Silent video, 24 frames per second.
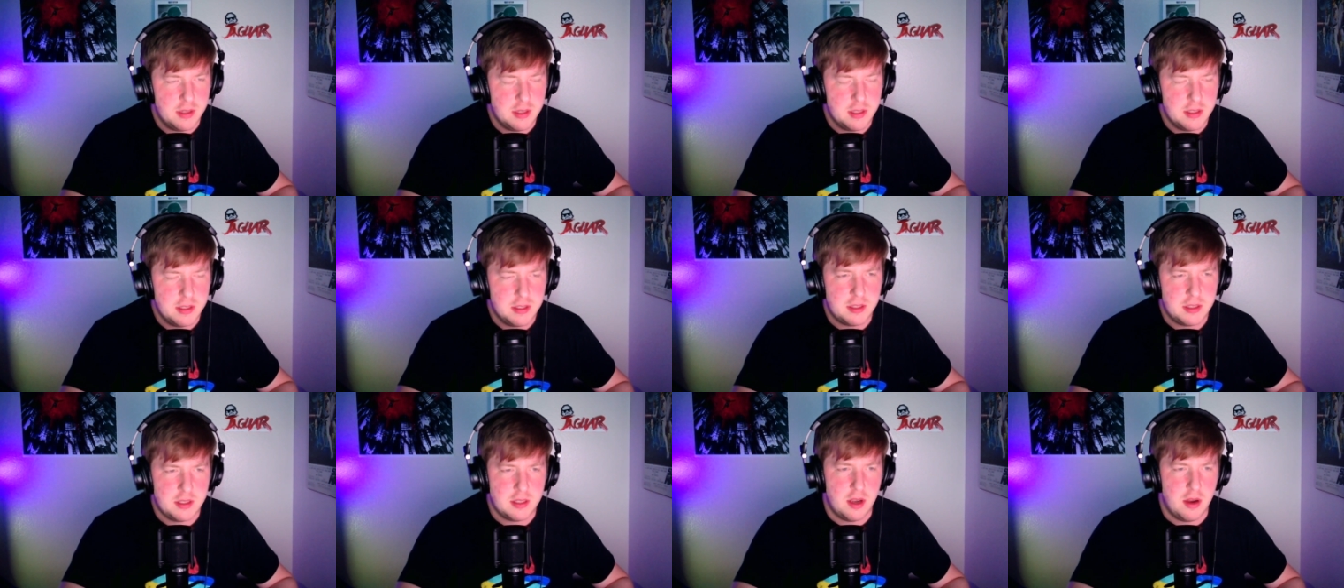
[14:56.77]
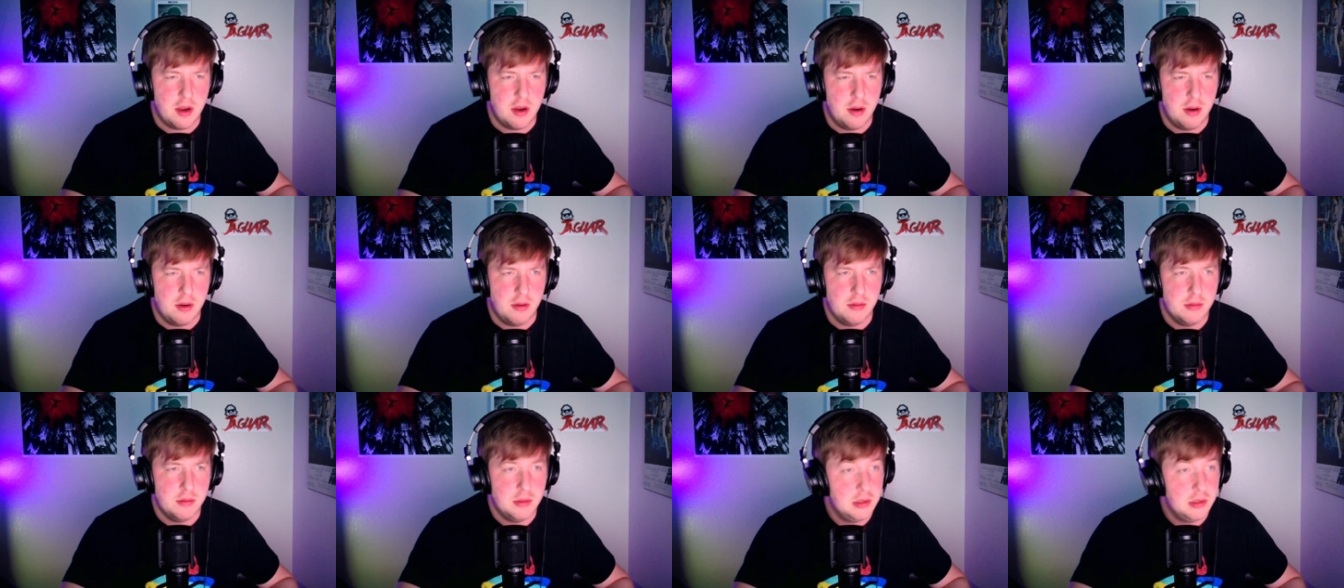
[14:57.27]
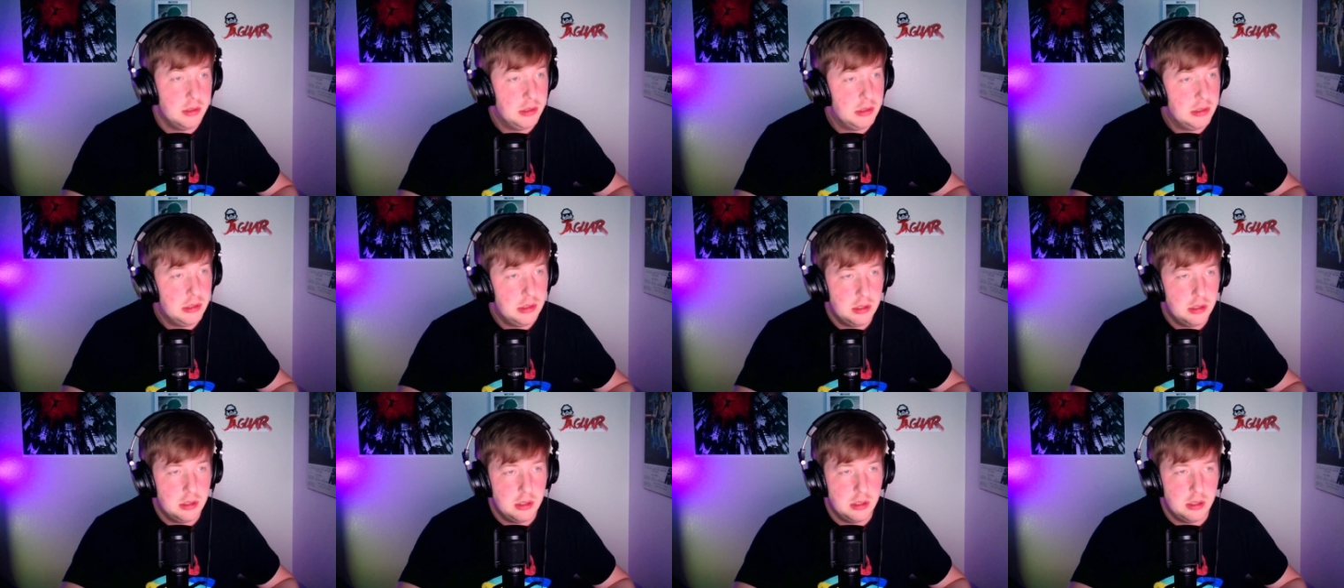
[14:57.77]
So,
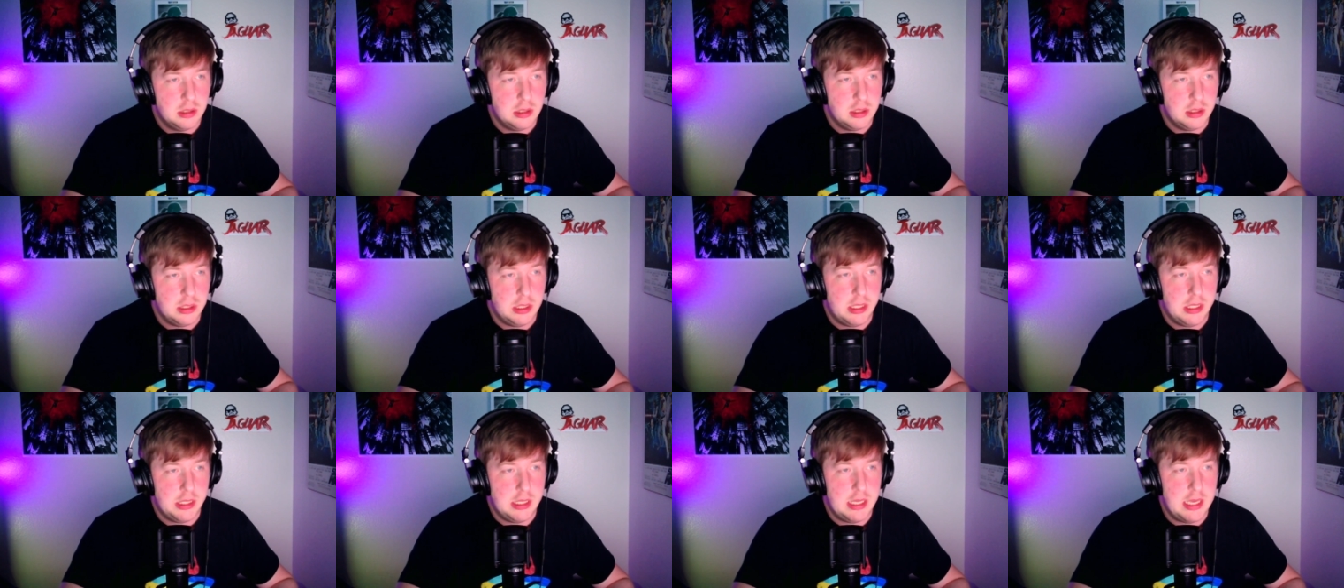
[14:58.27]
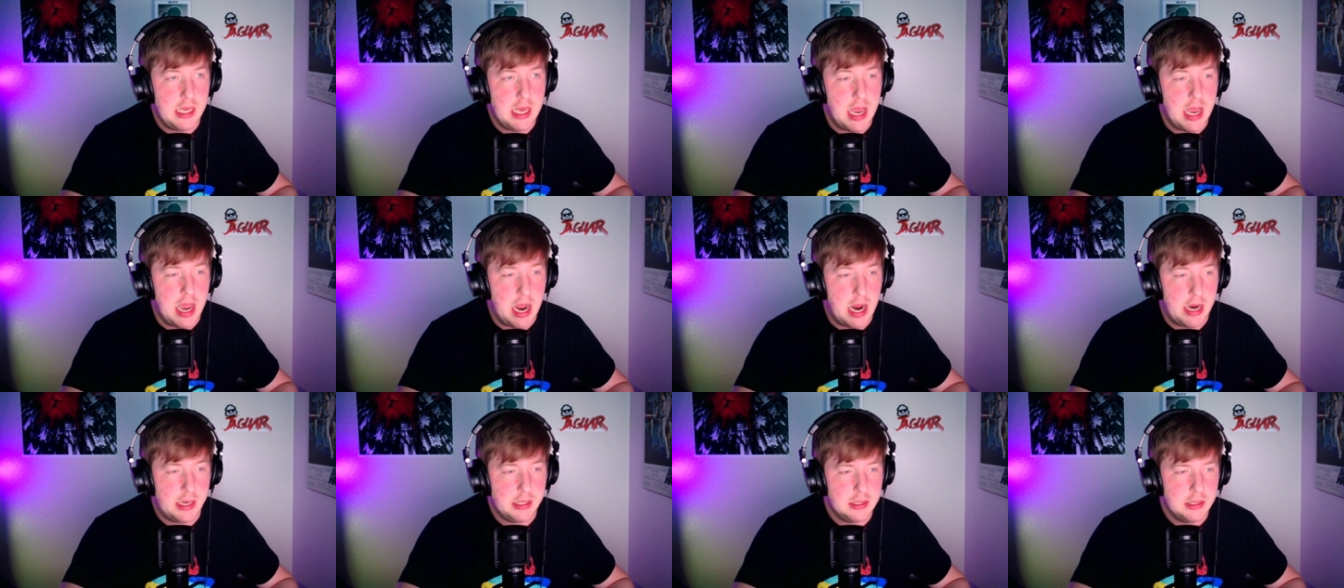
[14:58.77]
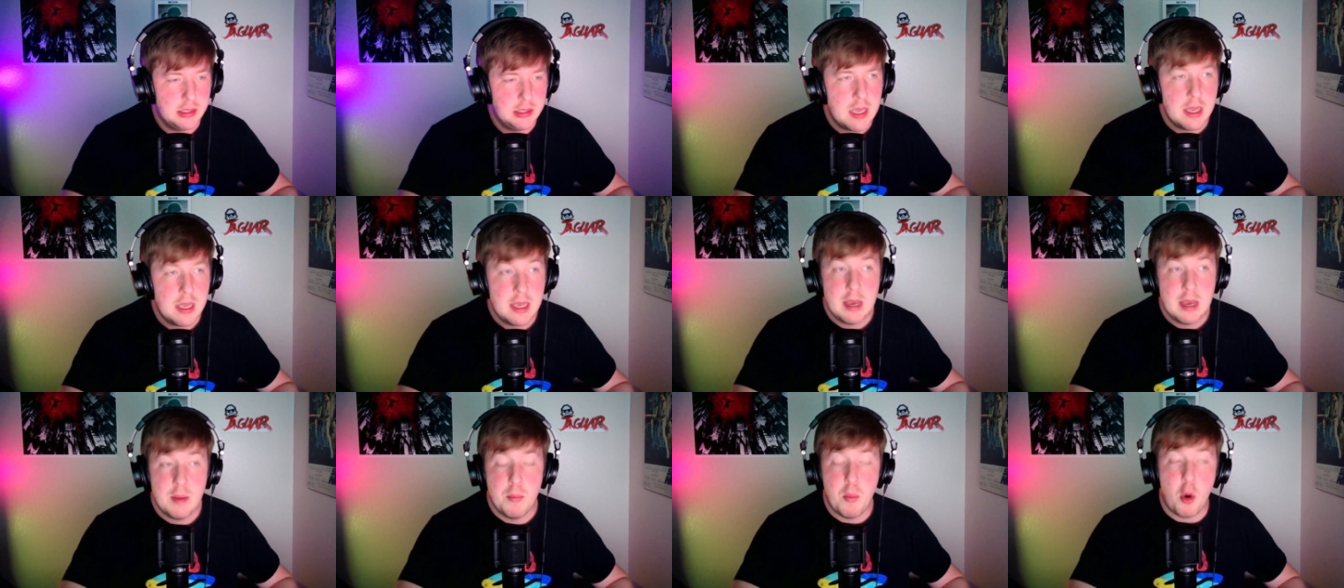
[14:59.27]
yeah.
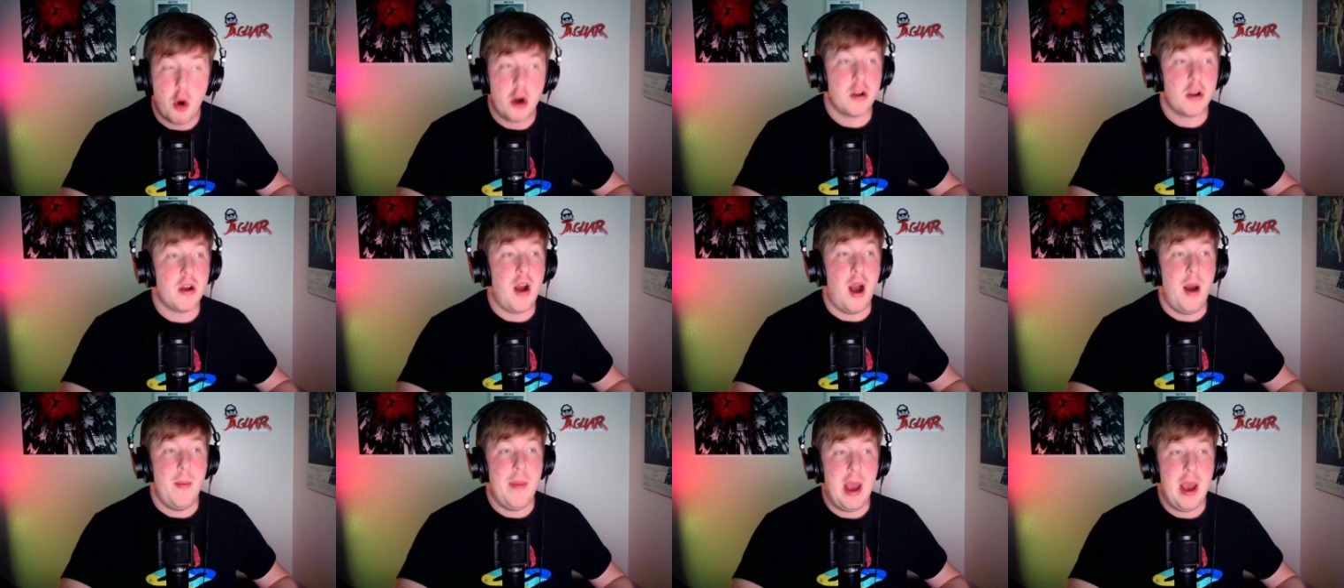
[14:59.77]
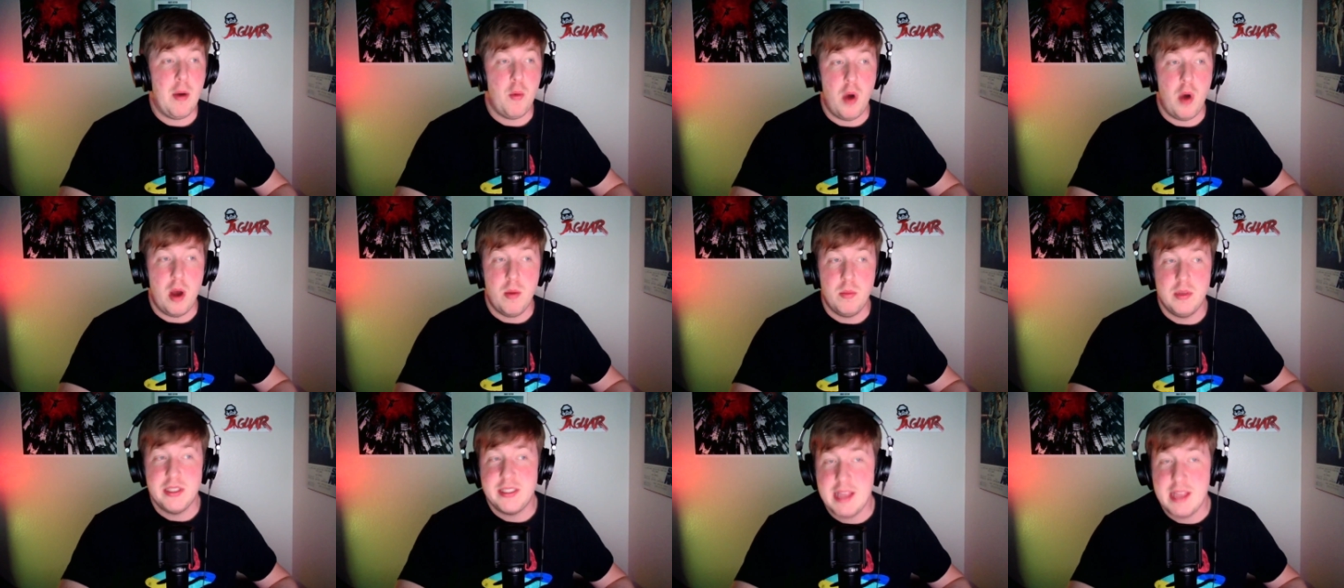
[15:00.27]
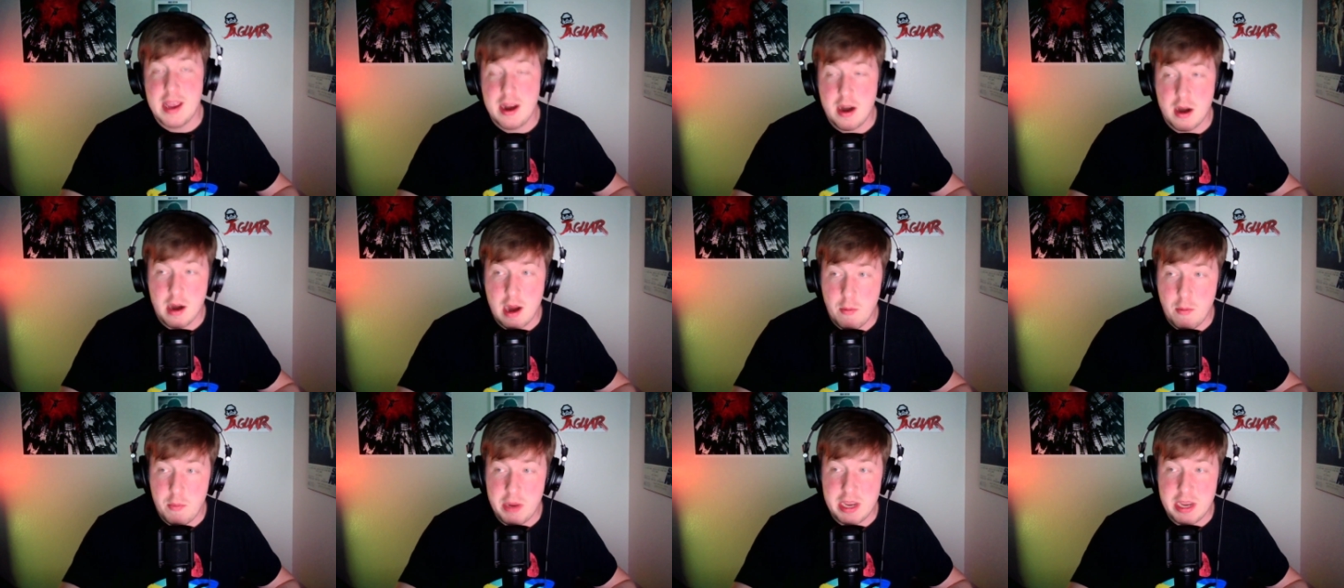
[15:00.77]
Mortal Kombat 1 was there, and we